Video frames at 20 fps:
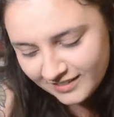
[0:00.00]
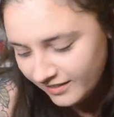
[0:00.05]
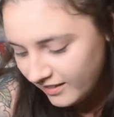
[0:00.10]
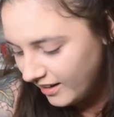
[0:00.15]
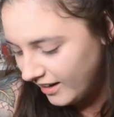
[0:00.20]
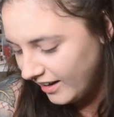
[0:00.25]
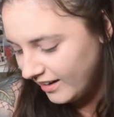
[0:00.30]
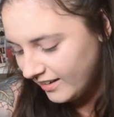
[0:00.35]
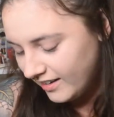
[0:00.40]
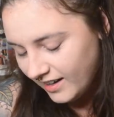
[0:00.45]

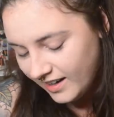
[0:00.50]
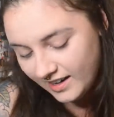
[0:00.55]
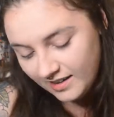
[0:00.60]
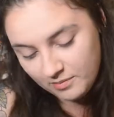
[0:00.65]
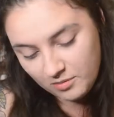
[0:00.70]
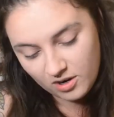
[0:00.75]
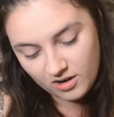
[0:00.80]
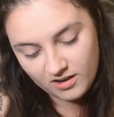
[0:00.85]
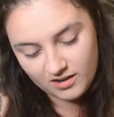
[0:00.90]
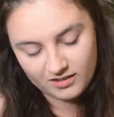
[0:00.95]

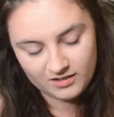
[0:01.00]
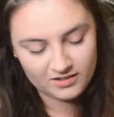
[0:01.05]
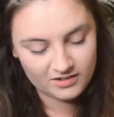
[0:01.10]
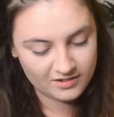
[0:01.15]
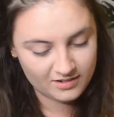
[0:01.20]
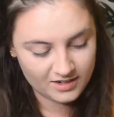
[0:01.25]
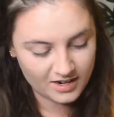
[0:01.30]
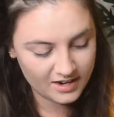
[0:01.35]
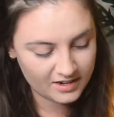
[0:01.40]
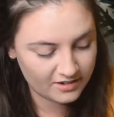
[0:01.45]

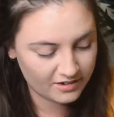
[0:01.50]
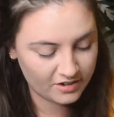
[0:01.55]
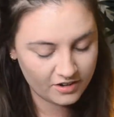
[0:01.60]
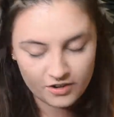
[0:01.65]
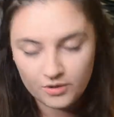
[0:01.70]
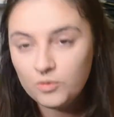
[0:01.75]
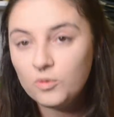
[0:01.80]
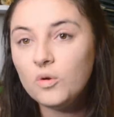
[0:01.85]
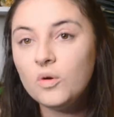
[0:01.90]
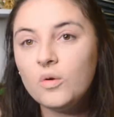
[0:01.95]
I don't
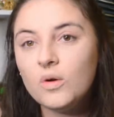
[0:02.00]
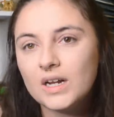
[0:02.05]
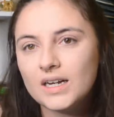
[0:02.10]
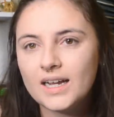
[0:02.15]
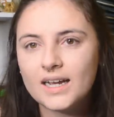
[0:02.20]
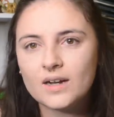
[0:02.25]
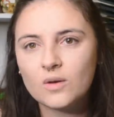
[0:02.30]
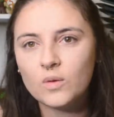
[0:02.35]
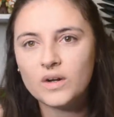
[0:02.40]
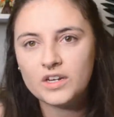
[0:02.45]
know. Well,
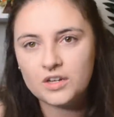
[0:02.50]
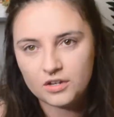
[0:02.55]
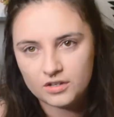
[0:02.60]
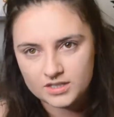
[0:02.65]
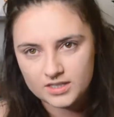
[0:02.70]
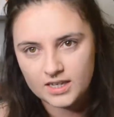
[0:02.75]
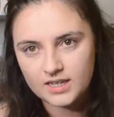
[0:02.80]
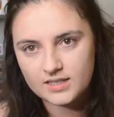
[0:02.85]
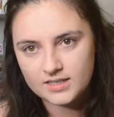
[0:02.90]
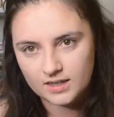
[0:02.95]
like when you
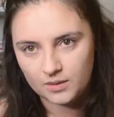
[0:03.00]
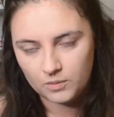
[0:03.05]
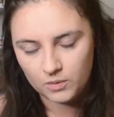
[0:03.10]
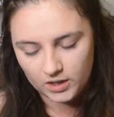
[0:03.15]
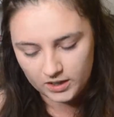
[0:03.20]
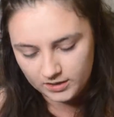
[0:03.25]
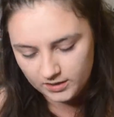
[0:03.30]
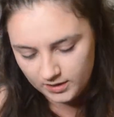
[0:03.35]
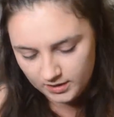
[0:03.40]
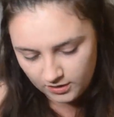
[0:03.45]
see
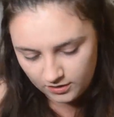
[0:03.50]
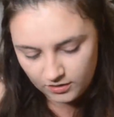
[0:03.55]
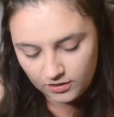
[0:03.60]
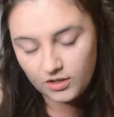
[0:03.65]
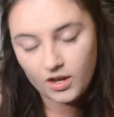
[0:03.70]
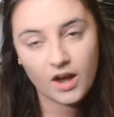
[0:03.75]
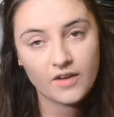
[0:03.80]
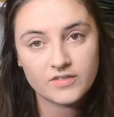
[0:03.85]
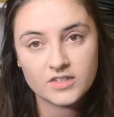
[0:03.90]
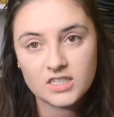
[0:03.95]
someone and
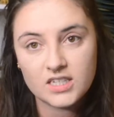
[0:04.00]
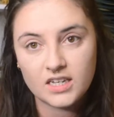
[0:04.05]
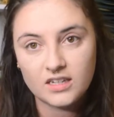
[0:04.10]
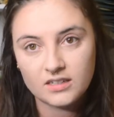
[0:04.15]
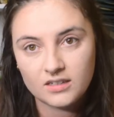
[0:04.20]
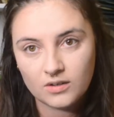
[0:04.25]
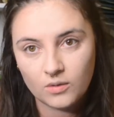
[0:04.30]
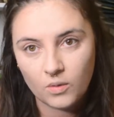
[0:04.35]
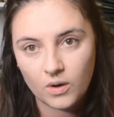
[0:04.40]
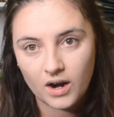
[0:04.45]
you haven't
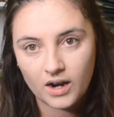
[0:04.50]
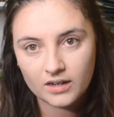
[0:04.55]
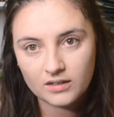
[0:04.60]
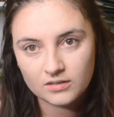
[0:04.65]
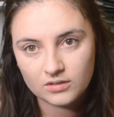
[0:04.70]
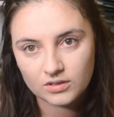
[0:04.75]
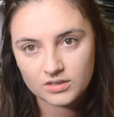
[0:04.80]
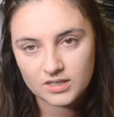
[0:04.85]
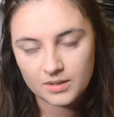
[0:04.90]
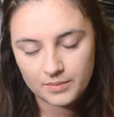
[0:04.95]
seen in a
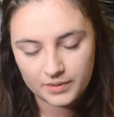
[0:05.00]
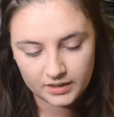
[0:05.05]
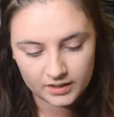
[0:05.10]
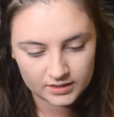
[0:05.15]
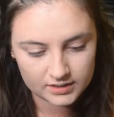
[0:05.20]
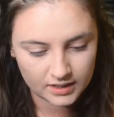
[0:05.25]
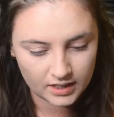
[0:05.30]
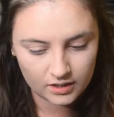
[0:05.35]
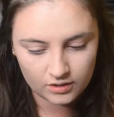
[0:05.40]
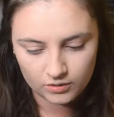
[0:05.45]
while or something
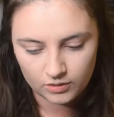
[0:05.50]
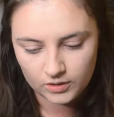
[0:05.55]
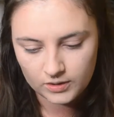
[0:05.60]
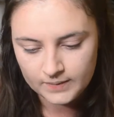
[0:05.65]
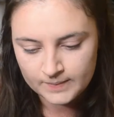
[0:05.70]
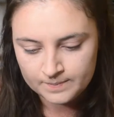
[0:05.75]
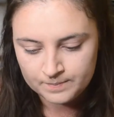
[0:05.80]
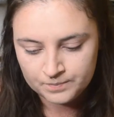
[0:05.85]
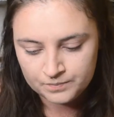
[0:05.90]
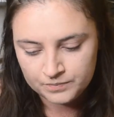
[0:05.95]
like that, or
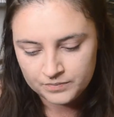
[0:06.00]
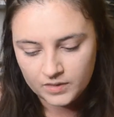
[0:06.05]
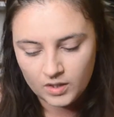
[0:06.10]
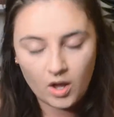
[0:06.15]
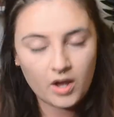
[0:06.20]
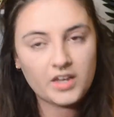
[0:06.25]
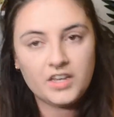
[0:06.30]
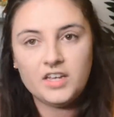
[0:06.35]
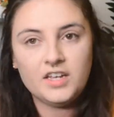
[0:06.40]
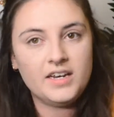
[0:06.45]

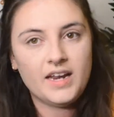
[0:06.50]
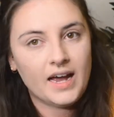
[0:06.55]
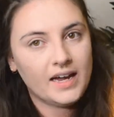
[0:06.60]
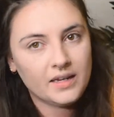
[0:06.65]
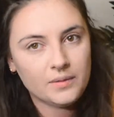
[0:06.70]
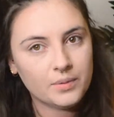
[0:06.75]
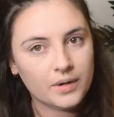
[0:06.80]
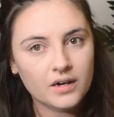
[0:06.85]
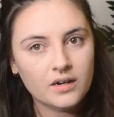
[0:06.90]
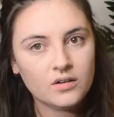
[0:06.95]
like your
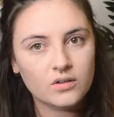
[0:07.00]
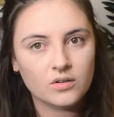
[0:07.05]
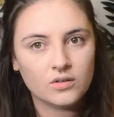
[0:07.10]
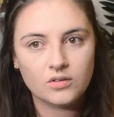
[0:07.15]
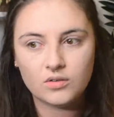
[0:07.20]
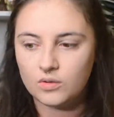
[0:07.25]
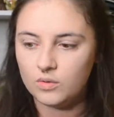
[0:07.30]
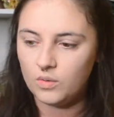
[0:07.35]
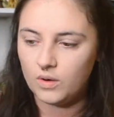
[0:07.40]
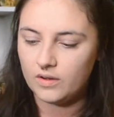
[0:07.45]
neighbor
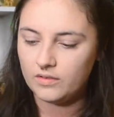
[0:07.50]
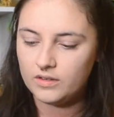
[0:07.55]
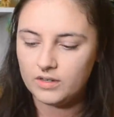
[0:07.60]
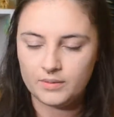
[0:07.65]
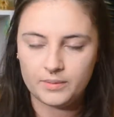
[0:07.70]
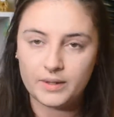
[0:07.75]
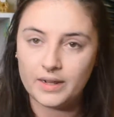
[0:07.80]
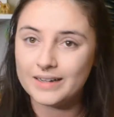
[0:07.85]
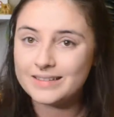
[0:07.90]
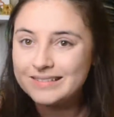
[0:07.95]
or whoever,
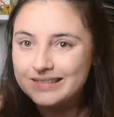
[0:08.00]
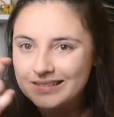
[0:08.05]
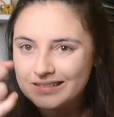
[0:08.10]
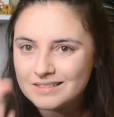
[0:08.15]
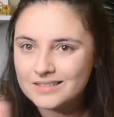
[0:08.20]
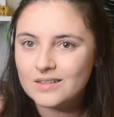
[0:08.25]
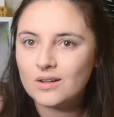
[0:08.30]
you're like,